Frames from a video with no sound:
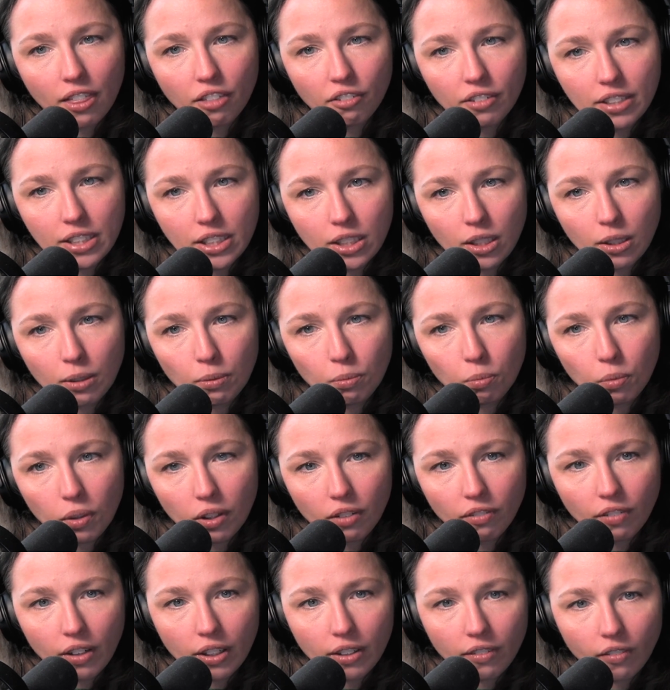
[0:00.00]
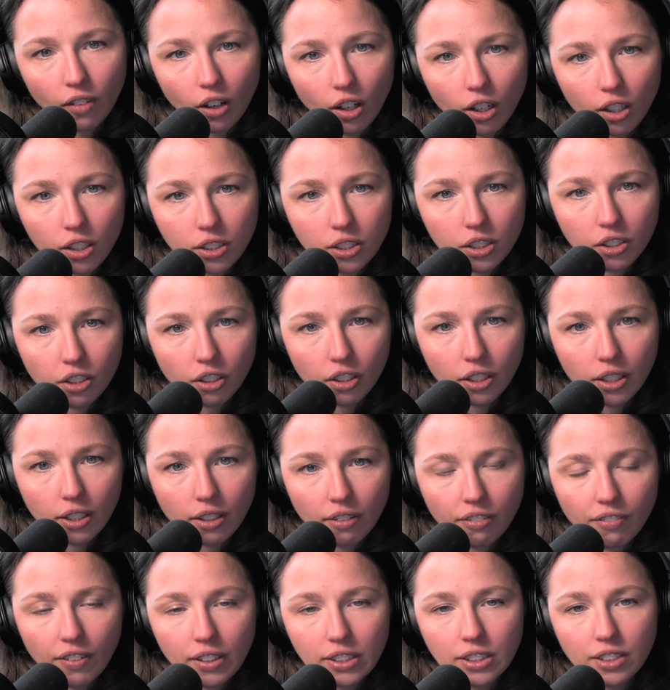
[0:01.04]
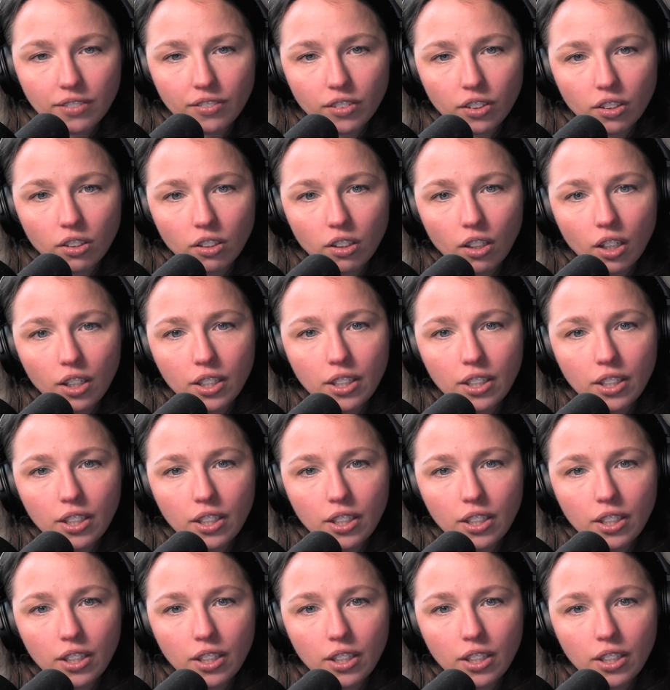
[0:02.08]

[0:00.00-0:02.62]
threesome with a friend of ours during a festival